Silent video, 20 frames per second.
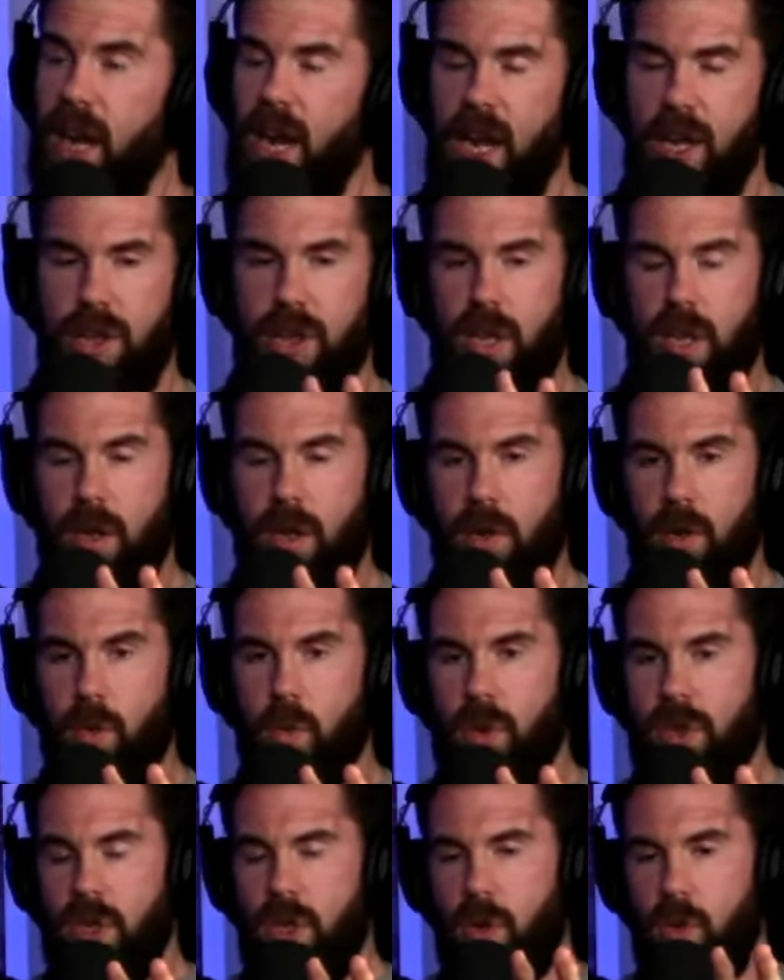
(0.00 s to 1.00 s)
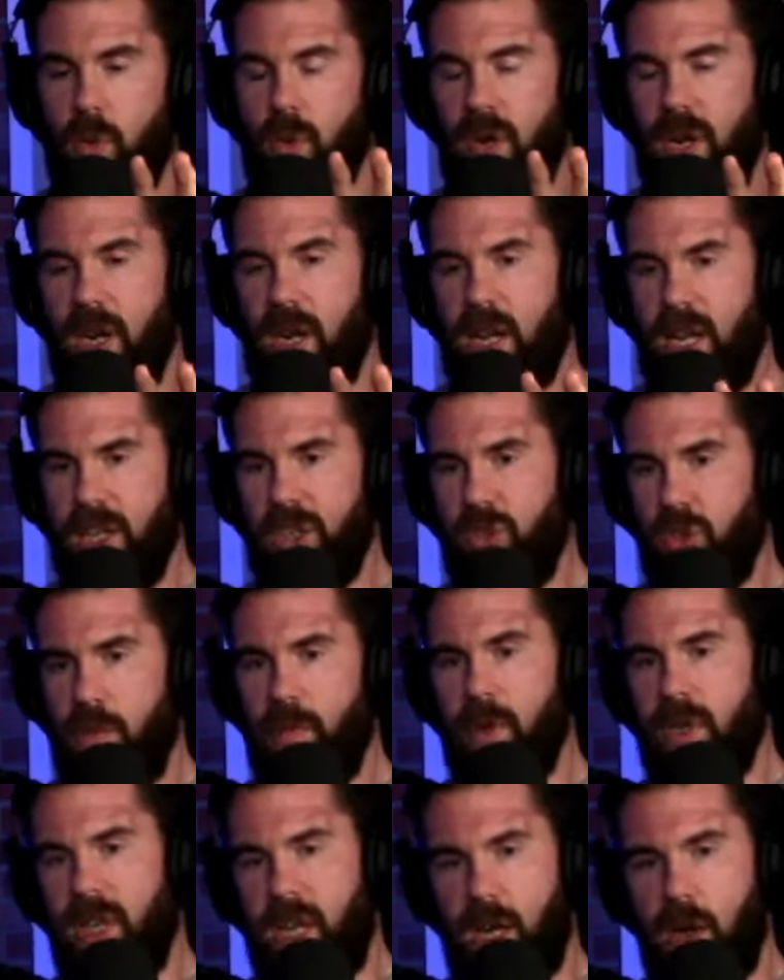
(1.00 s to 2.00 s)
And then when you read a history
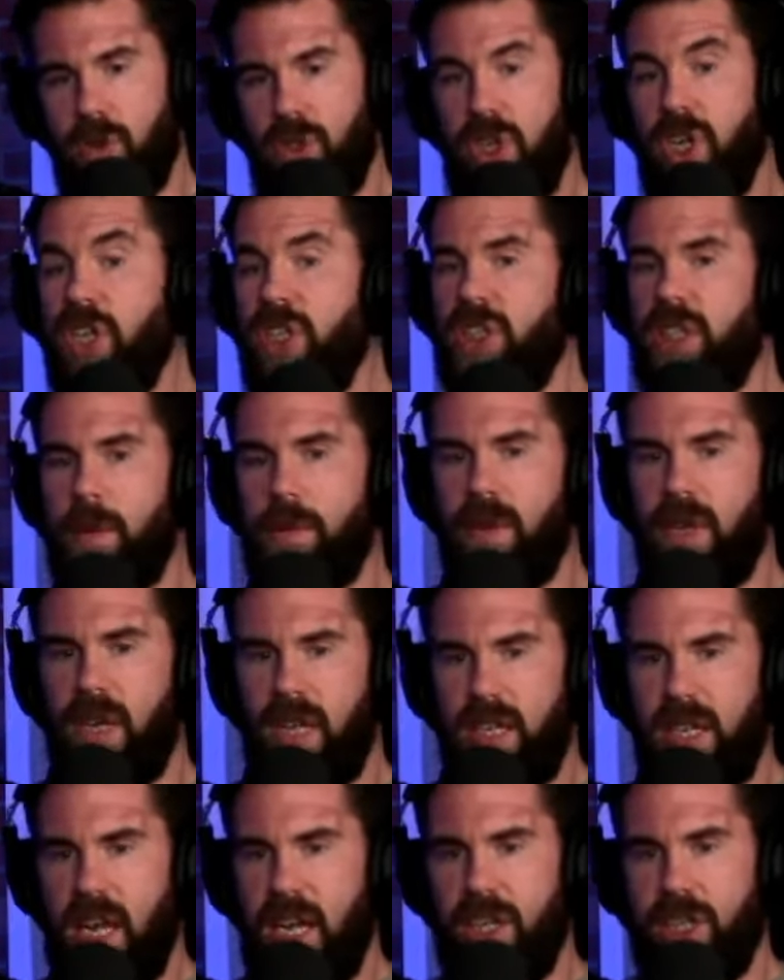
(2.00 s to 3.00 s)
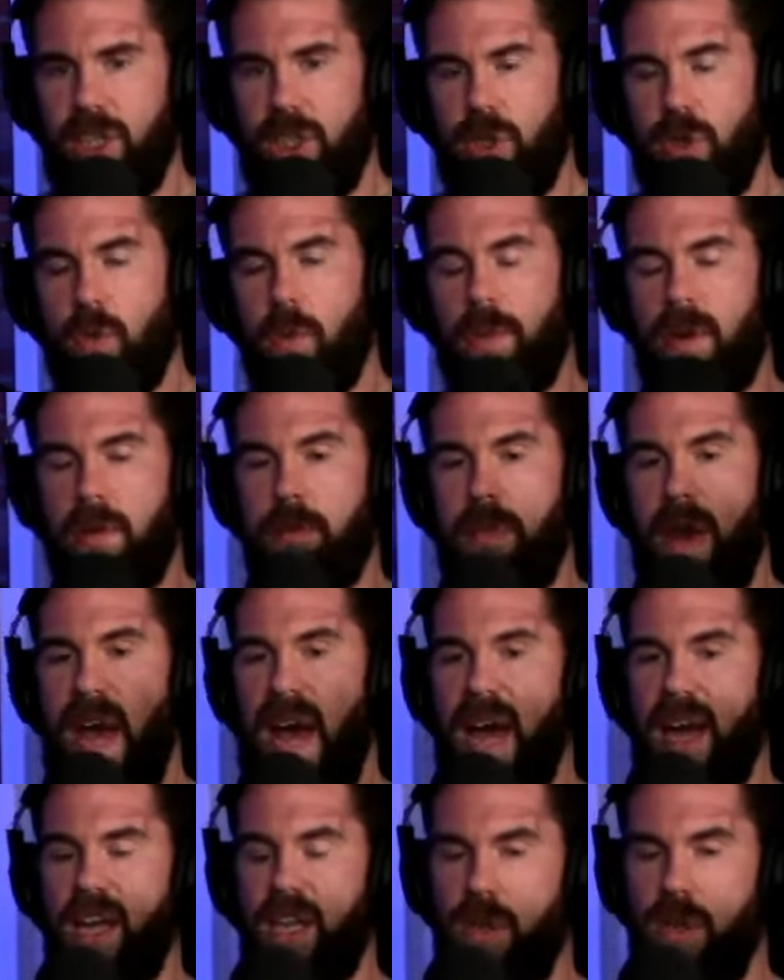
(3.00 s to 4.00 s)
book that goes into something, it takes you a bit
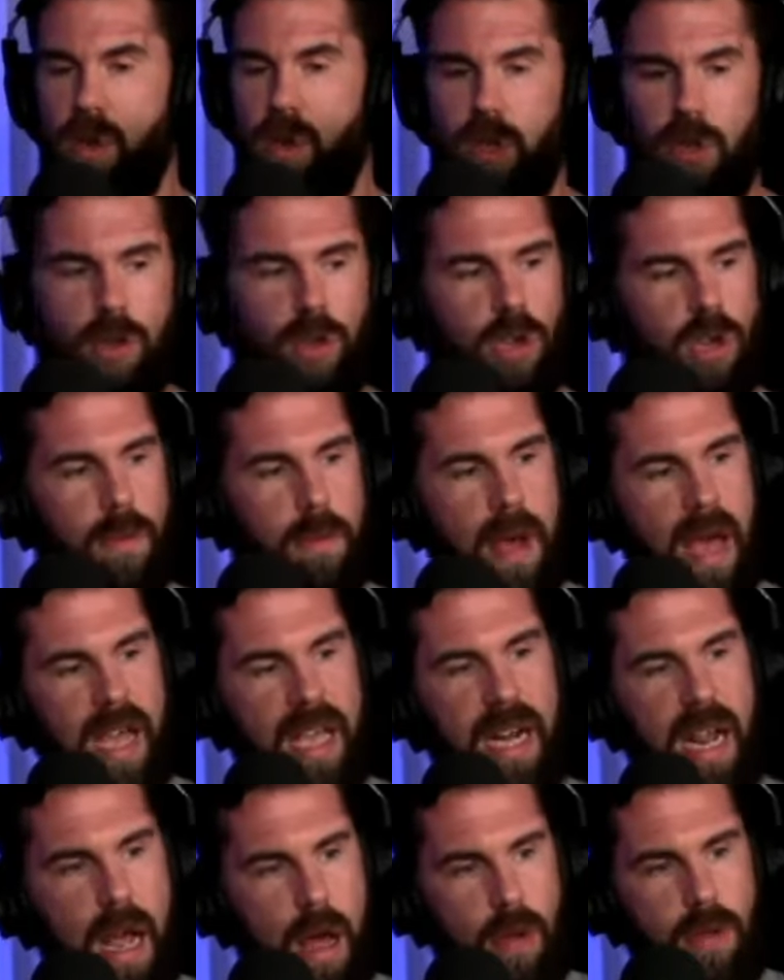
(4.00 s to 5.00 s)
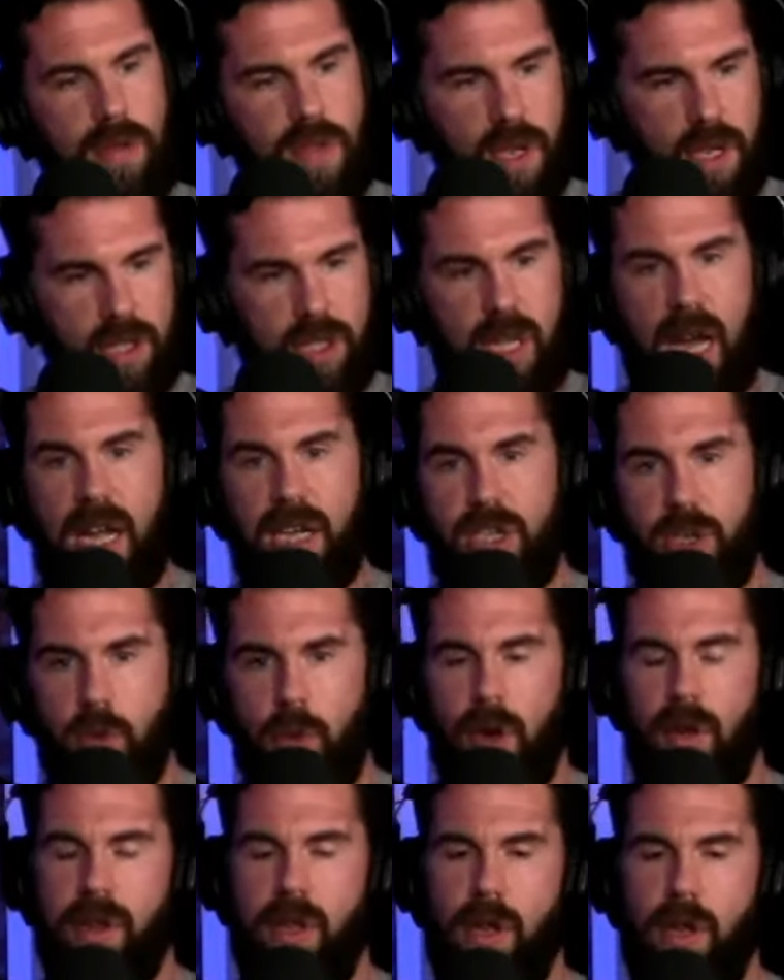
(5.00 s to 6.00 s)
back and you can look back at how things got to
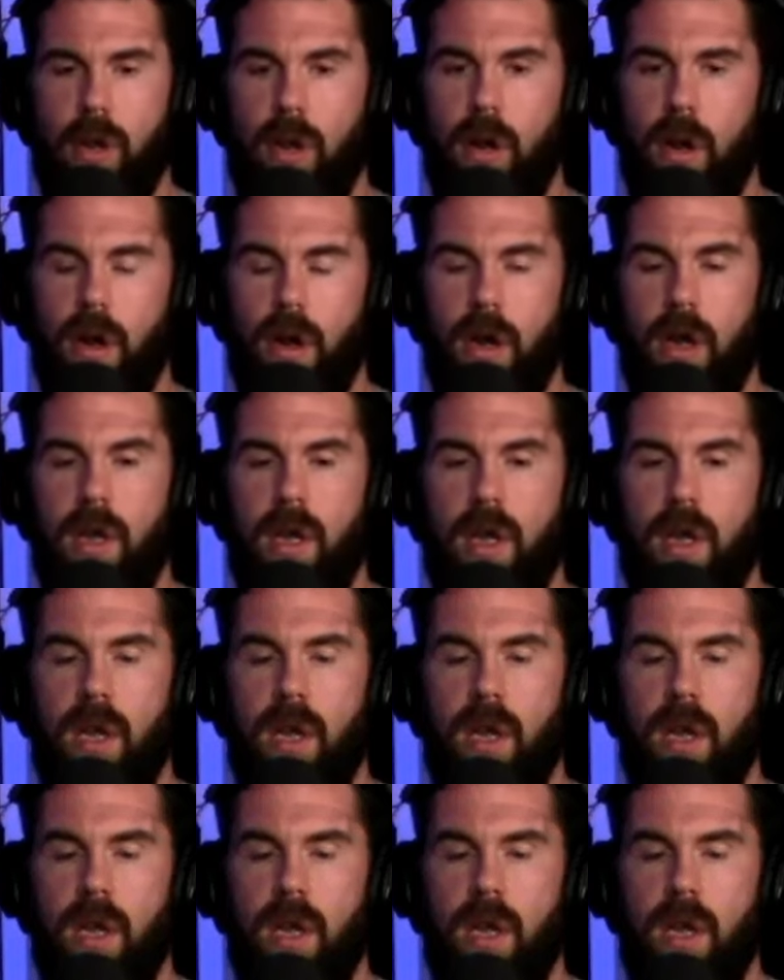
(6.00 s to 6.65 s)
where they are